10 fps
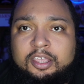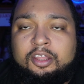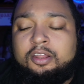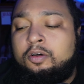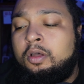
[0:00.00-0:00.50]

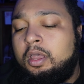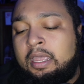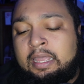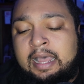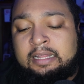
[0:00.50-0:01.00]

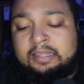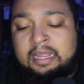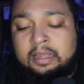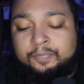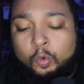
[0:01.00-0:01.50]
and I
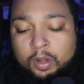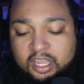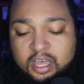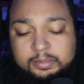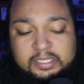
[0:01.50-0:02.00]
think when it
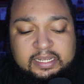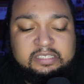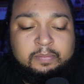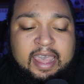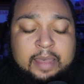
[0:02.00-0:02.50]
comes to
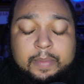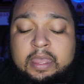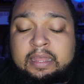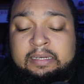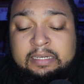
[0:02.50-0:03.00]
this map,
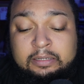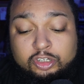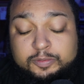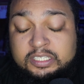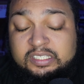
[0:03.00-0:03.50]
those
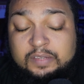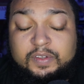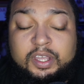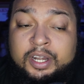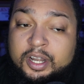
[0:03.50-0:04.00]

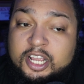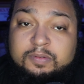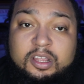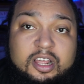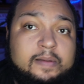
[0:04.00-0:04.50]
specific areas,
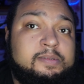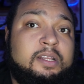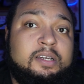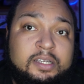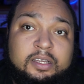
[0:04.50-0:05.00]
when it comes to
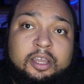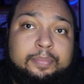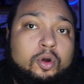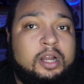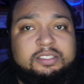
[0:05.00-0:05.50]
the hood
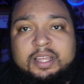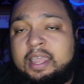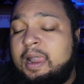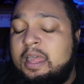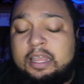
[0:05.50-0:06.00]
parts,
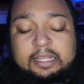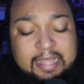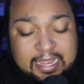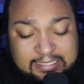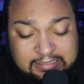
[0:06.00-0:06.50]
like
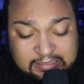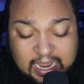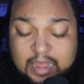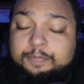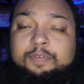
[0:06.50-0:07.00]
they
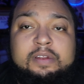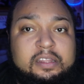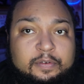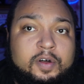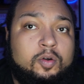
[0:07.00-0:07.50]
definitely need
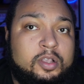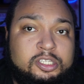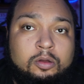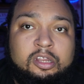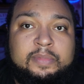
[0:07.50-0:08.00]
to focus
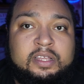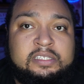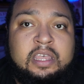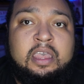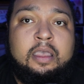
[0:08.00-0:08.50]
on them
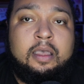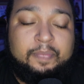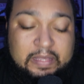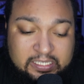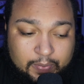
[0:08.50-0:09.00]
because,
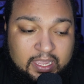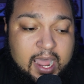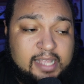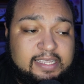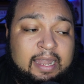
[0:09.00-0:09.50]
to be
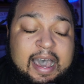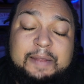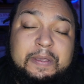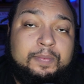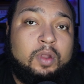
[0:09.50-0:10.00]
honest, a lot of
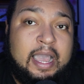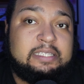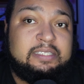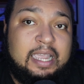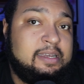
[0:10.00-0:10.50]
people like
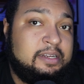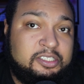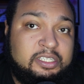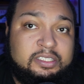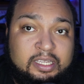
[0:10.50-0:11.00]
seeing that in
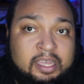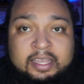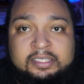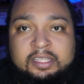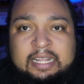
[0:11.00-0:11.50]

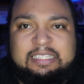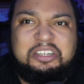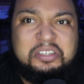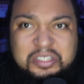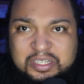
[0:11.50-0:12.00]
GTAs, like the
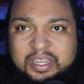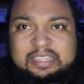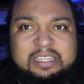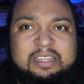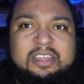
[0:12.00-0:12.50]
hood,
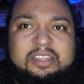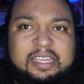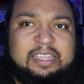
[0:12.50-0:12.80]
the